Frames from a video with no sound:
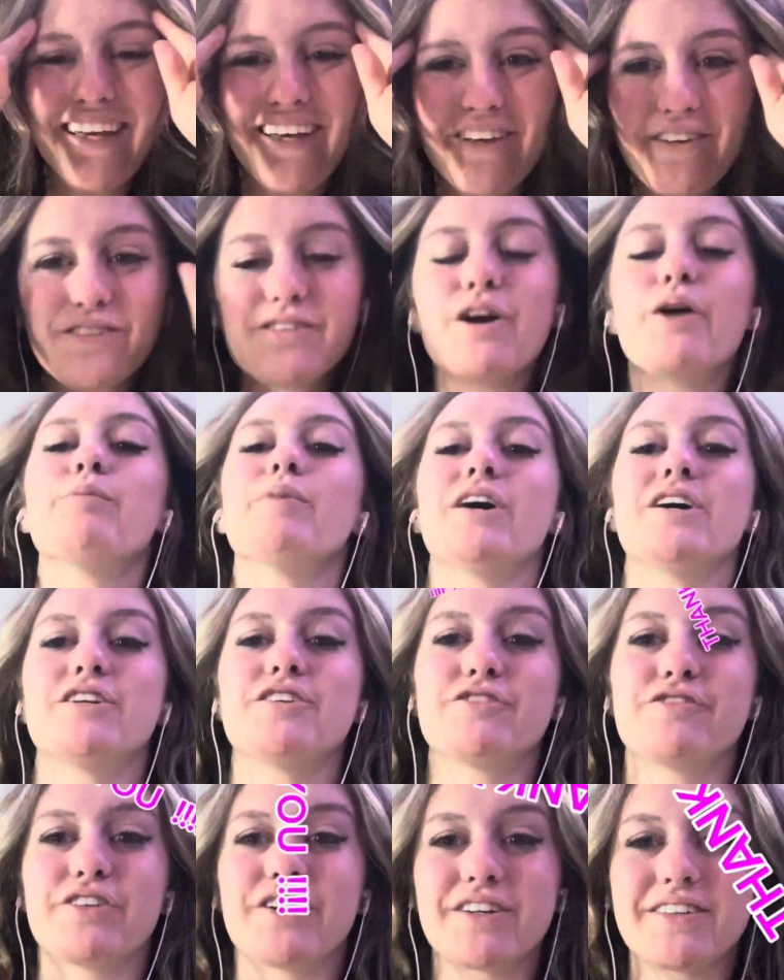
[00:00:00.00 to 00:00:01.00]
you so much
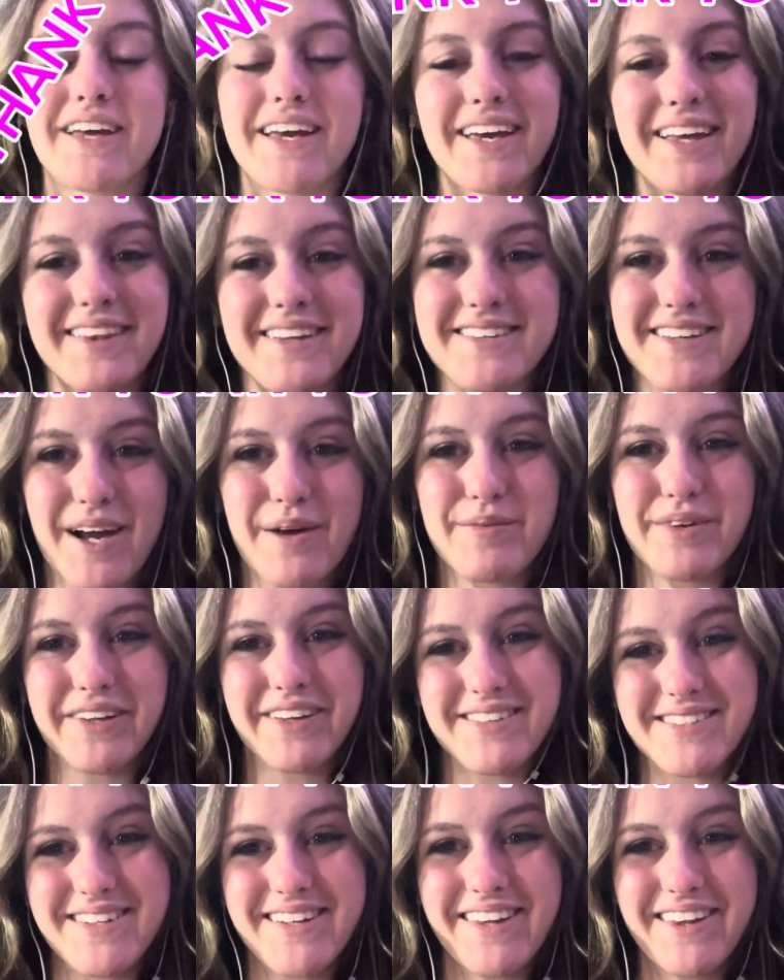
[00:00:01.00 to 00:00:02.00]
for taking the time to
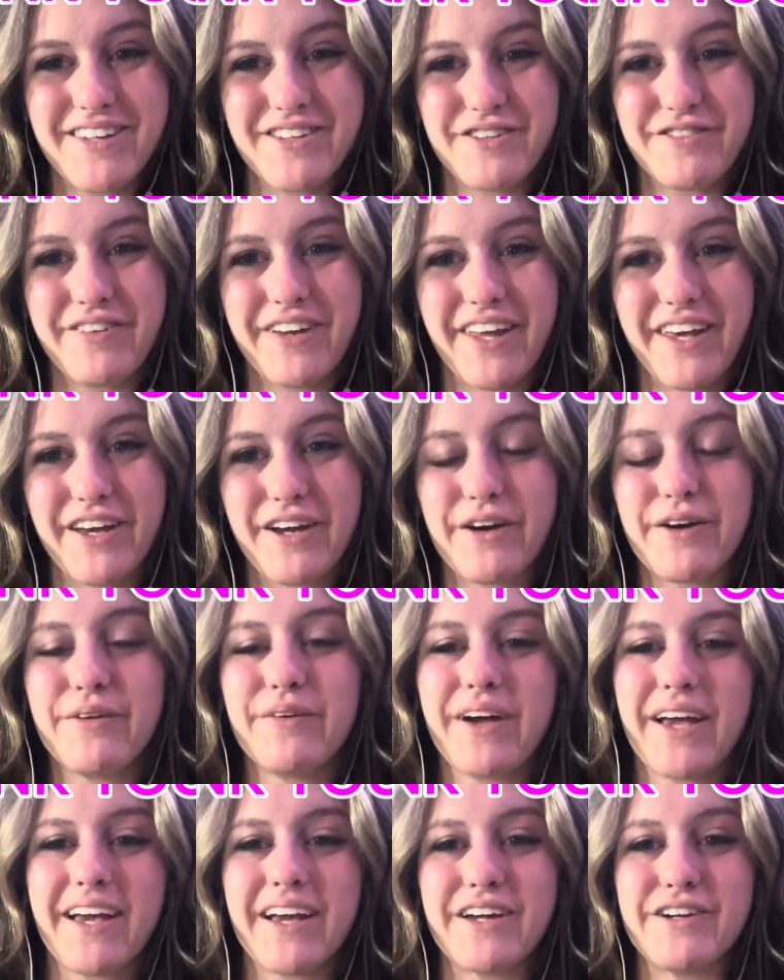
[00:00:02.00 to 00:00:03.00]
listen to this video
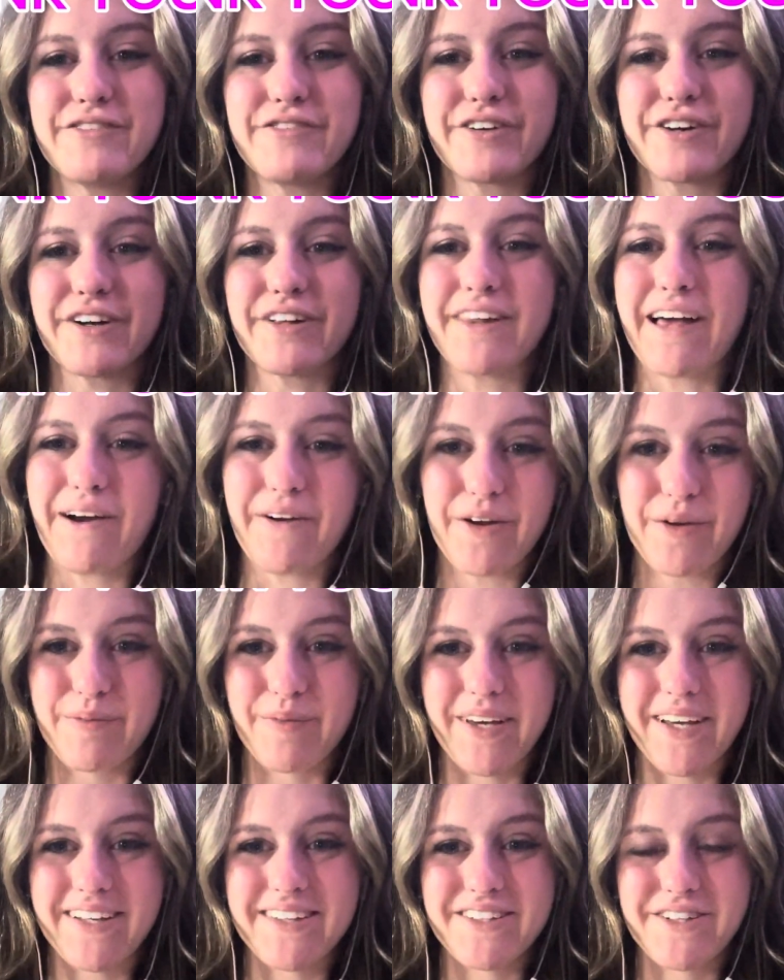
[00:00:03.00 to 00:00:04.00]
and for allowing
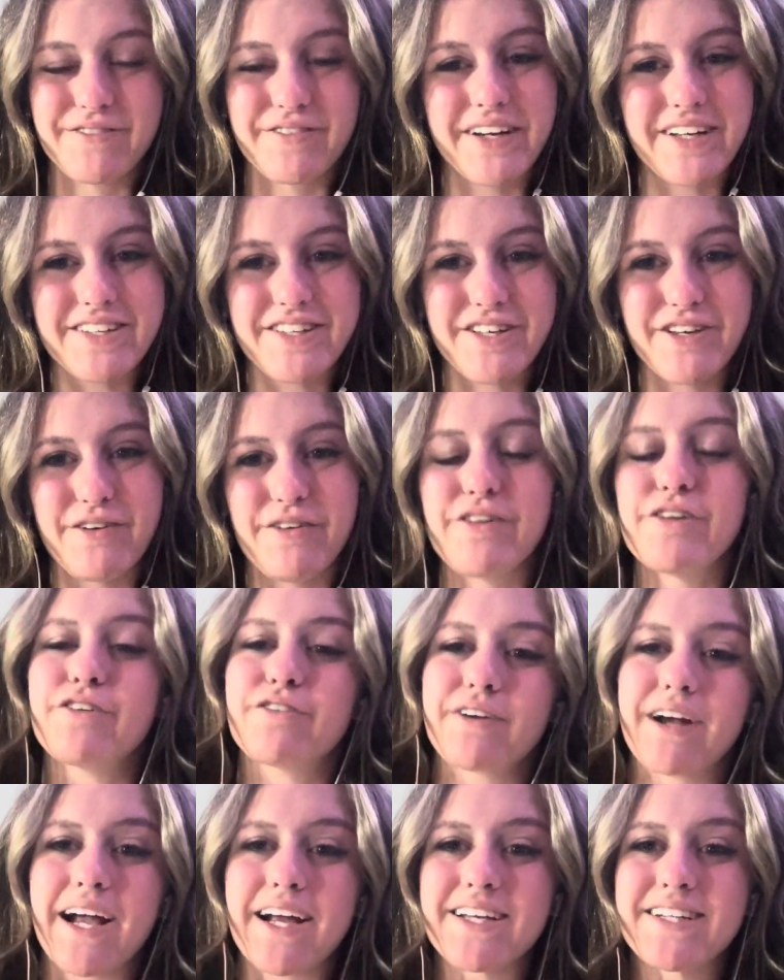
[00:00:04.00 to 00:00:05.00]
me to read to you the
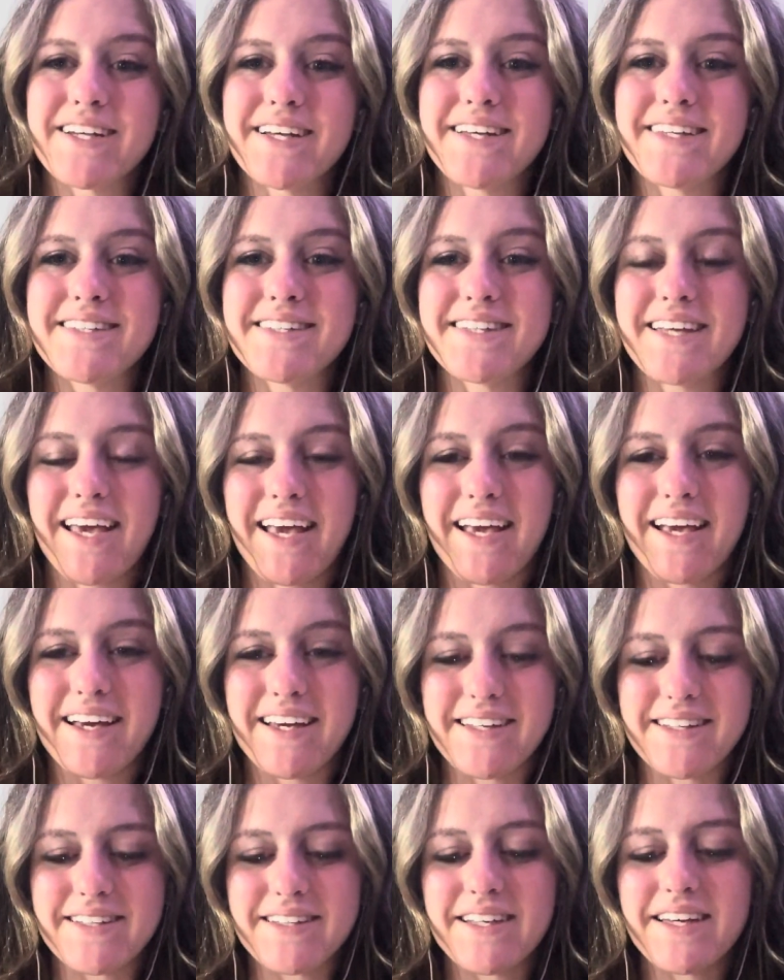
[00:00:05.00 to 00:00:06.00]
directions
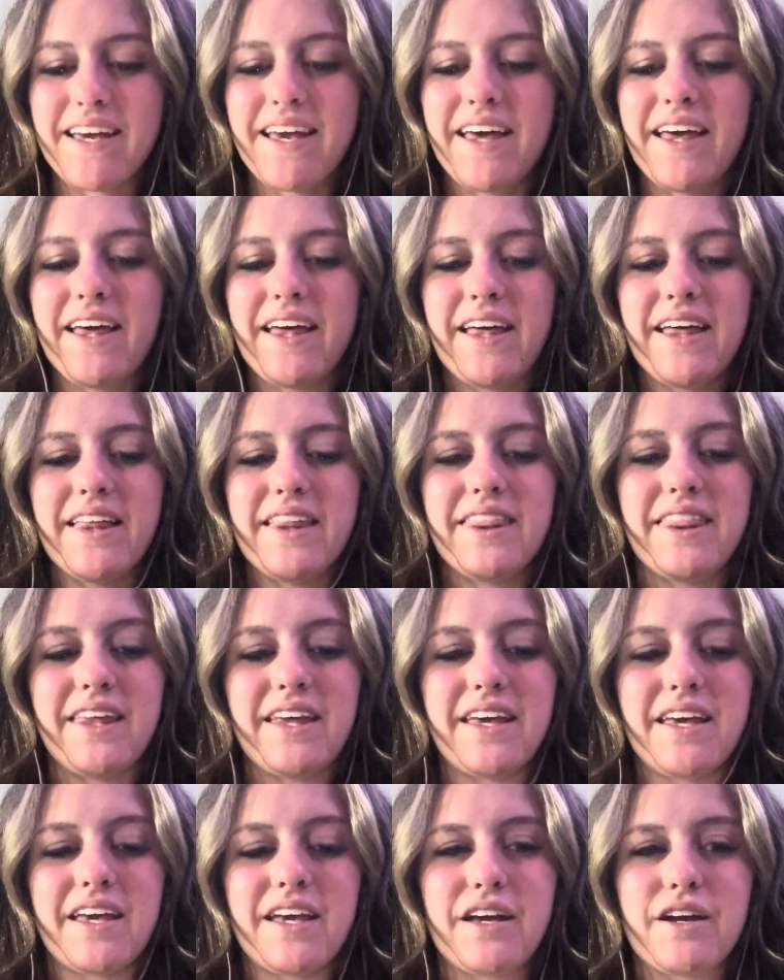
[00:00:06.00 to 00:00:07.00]
and
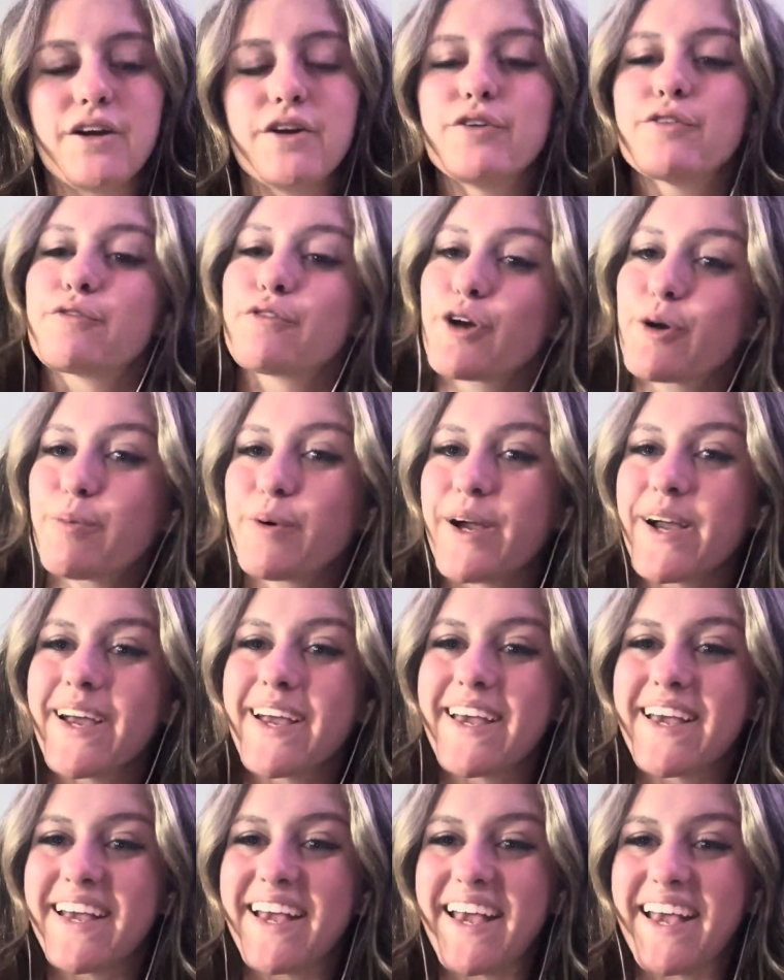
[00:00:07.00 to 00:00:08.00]
the
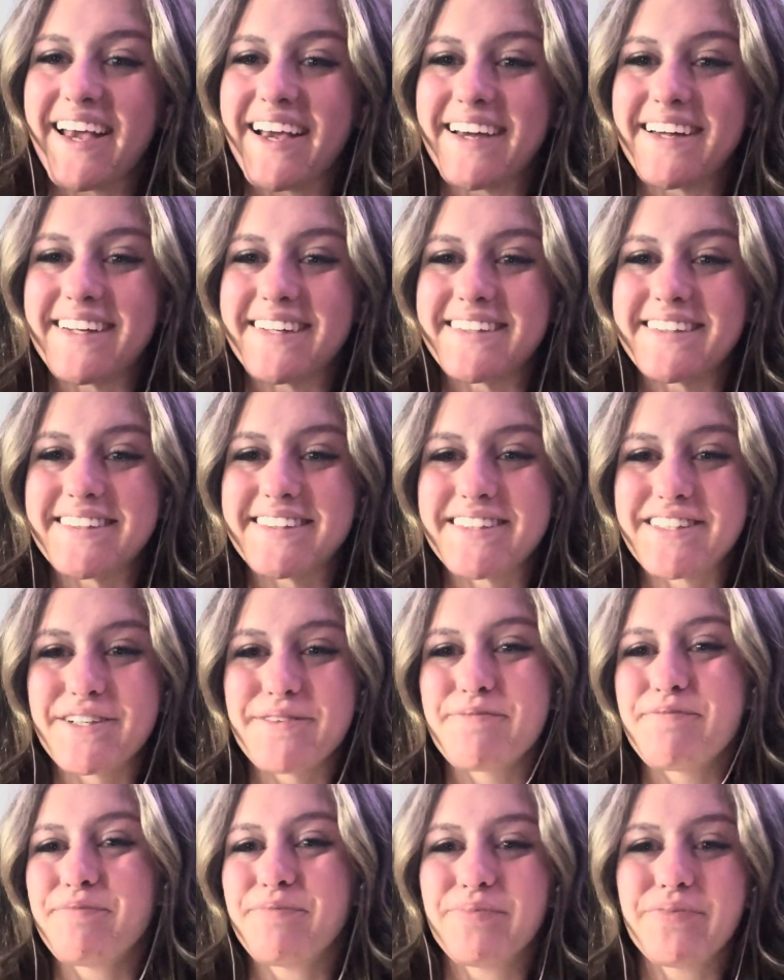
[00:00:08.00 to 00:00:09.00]
rubric and
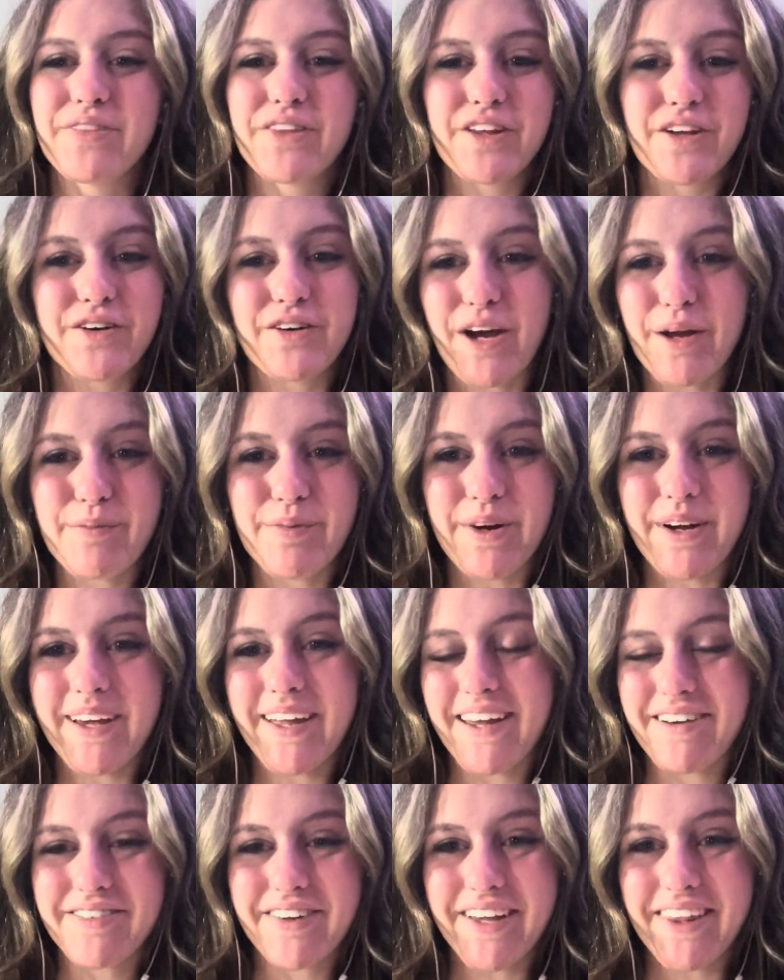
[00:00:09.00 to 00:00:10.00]
gradebook and
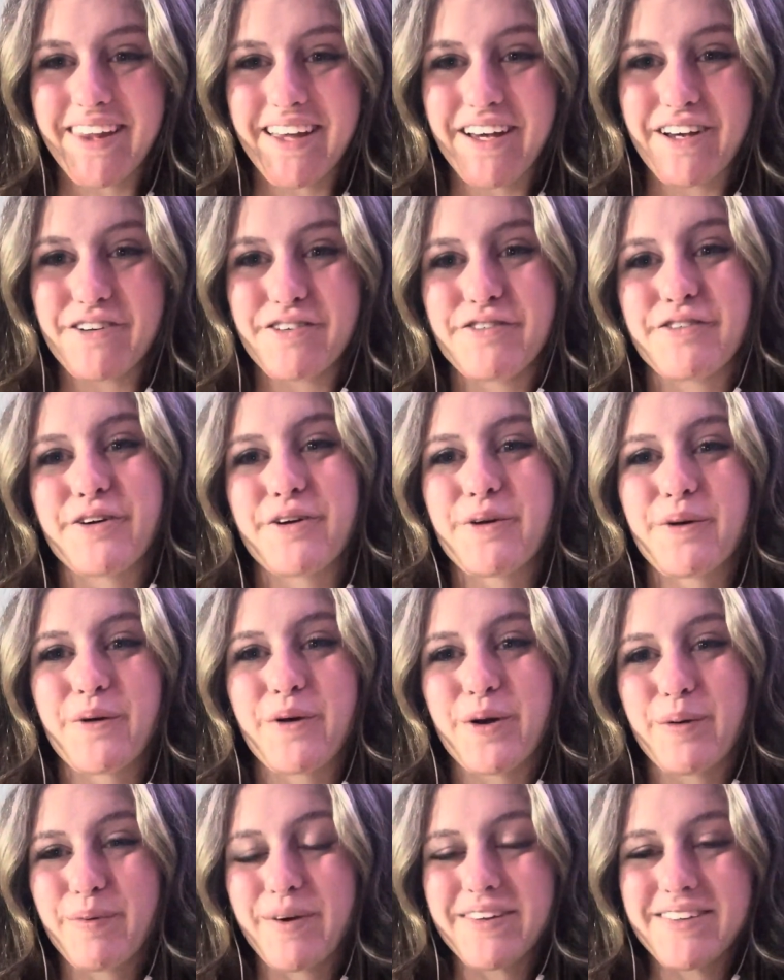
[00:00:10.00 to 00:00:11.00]
everything for
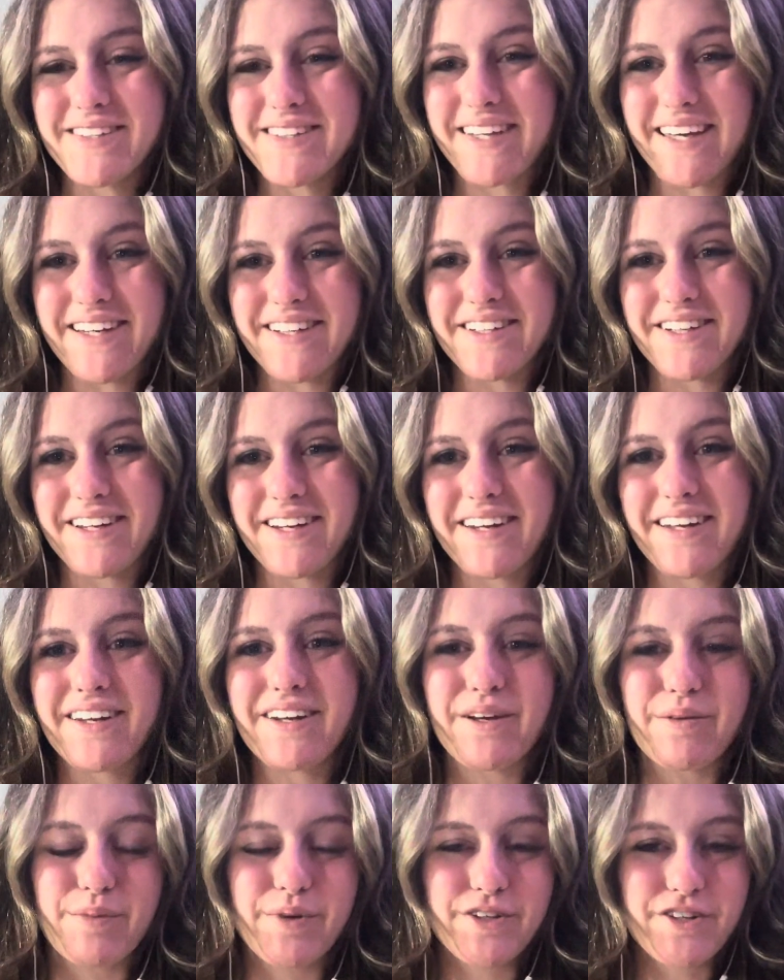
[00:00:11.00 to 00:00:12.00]
oral presentation
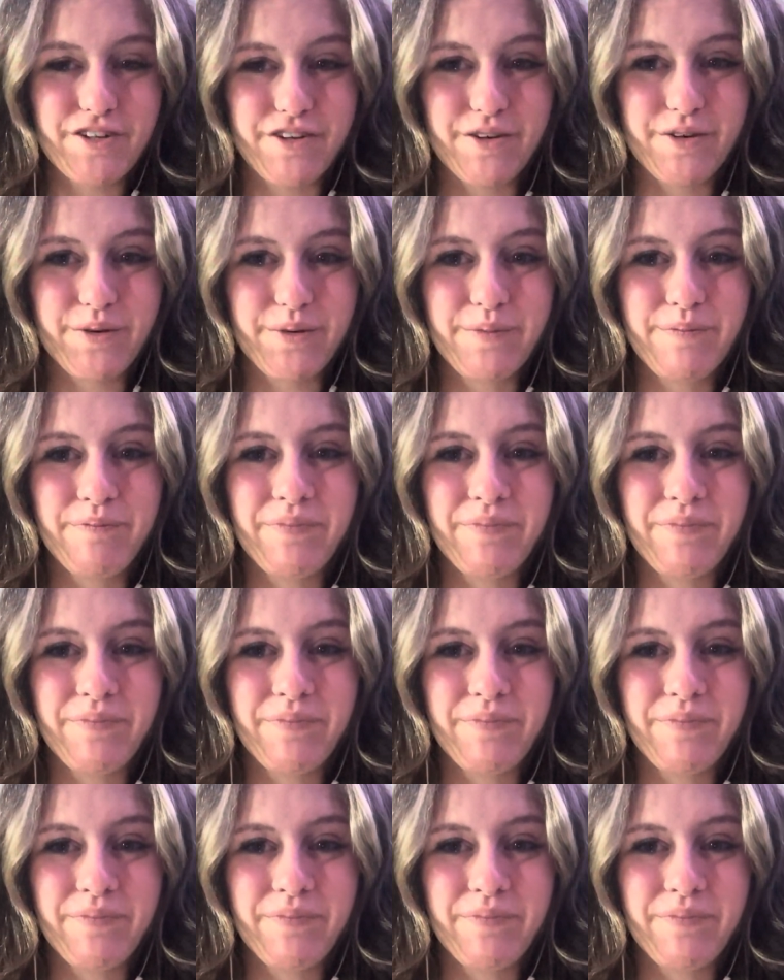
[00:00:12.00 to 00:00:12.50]
number 2.